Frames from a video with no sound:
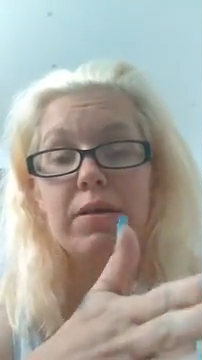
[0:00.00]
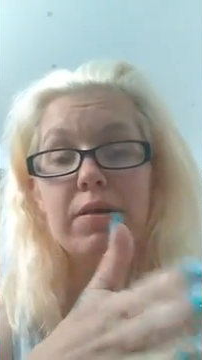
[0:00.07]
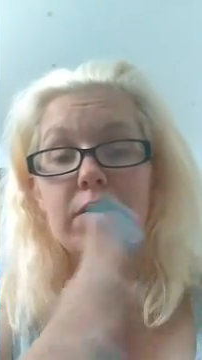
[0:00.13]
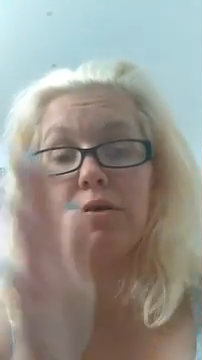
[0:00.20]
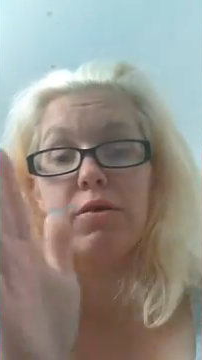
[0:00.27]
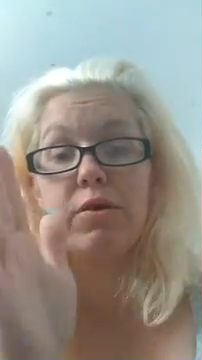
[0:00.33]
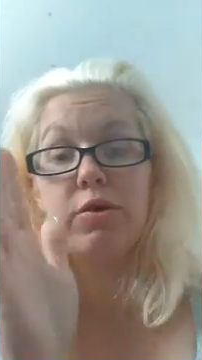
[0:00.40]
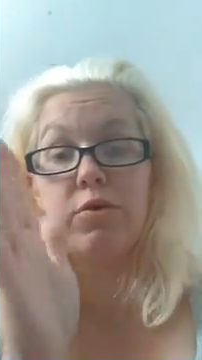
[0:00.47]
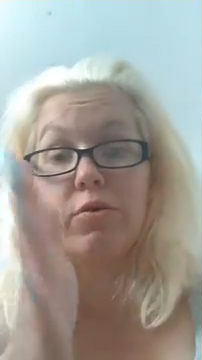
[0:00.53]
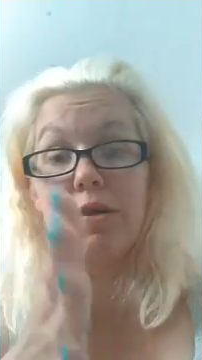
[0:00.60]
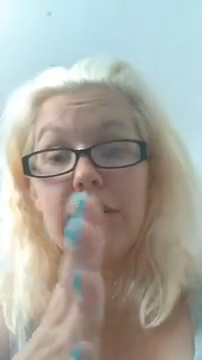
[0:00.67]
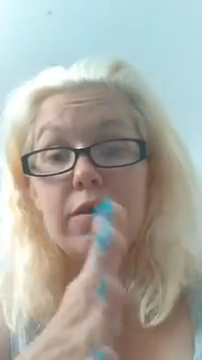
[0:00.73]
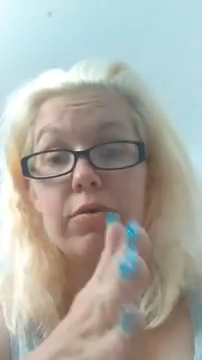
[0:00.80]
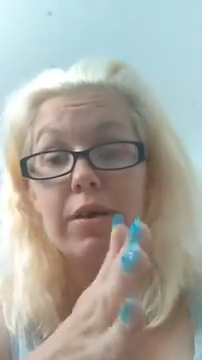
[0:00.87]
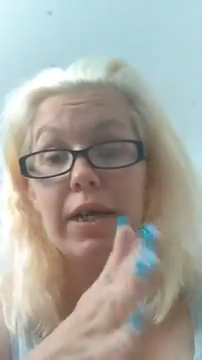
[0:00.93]
But
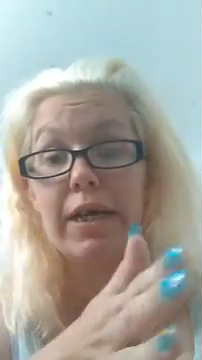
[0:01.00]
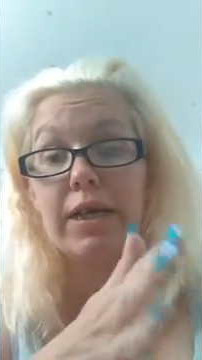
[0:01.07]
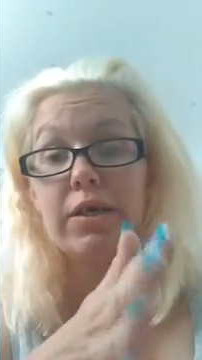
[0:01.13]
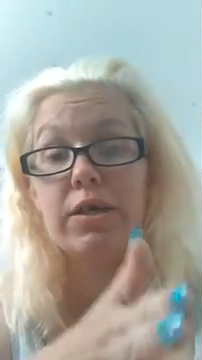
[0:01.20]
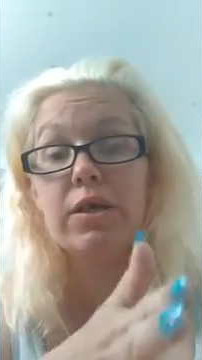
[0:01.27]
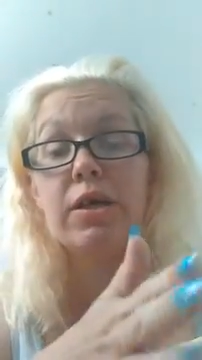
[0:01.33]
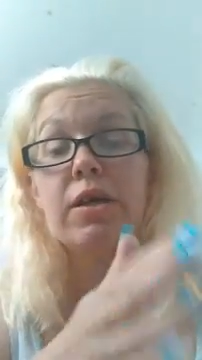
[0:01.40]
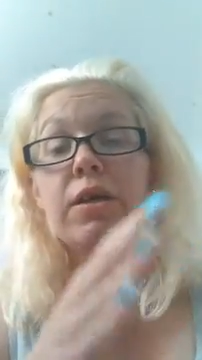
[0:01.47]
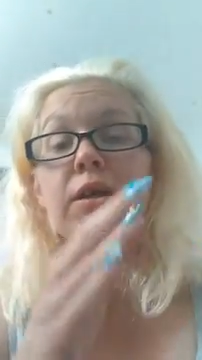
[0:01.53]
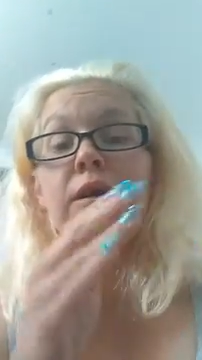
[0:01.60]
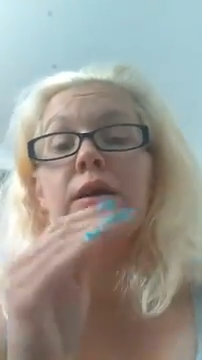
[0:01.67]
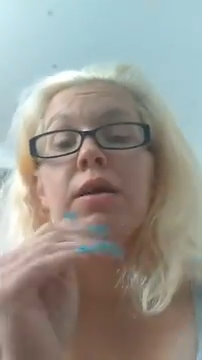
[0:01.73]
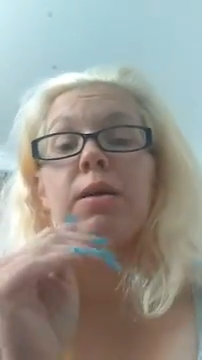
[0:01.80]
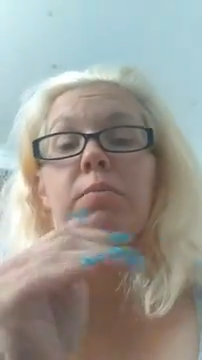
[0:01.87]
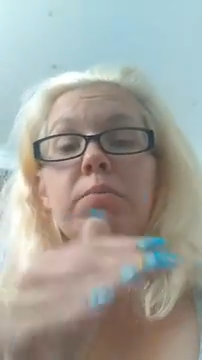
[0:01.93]
if you're,
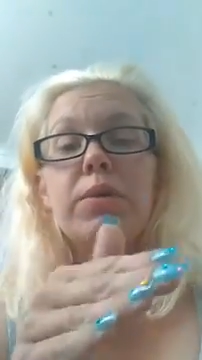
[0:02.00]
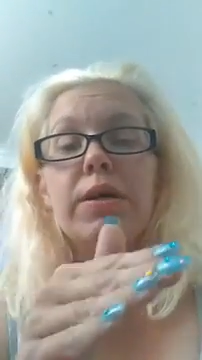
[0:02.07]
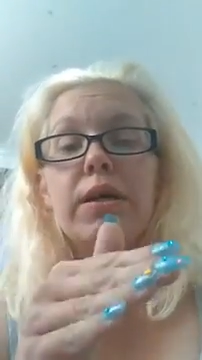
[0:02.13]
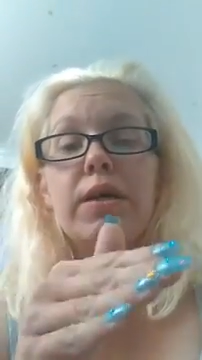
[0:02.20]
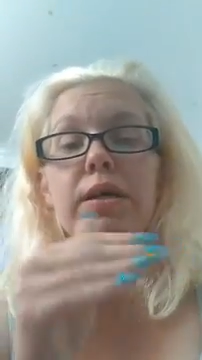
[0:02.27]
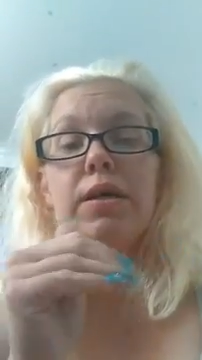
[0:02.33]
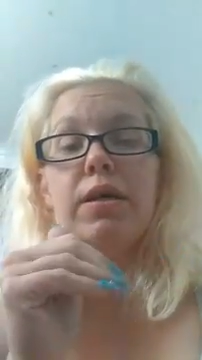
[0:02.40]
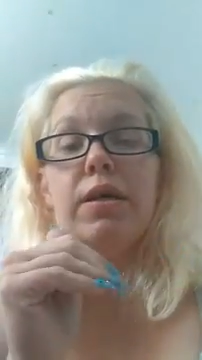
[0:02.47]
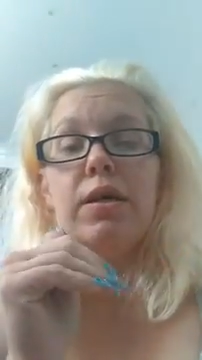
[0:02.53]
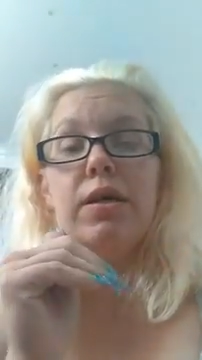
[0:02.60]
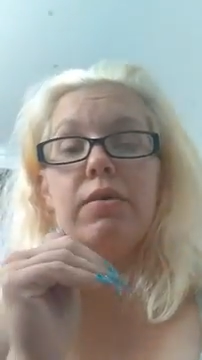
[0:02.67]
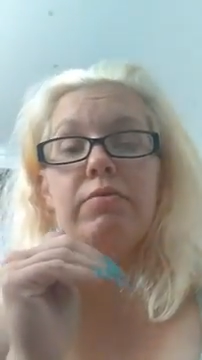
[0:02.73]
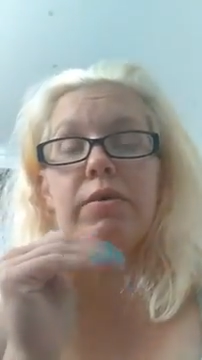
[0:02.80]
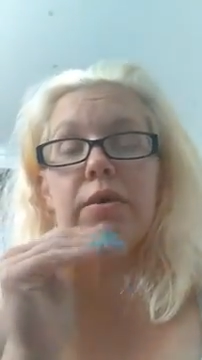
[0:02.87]
I won't date